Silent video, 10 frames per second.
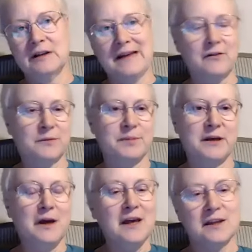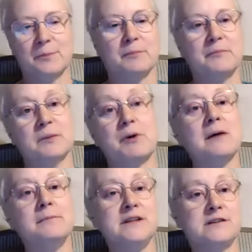allowing people. The, the
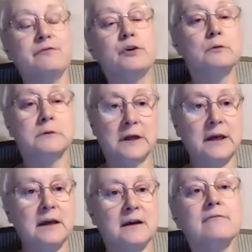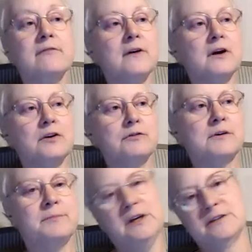problem is if you leave, you
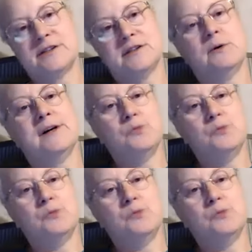could be in a mm-hmm. situation mm-hmm.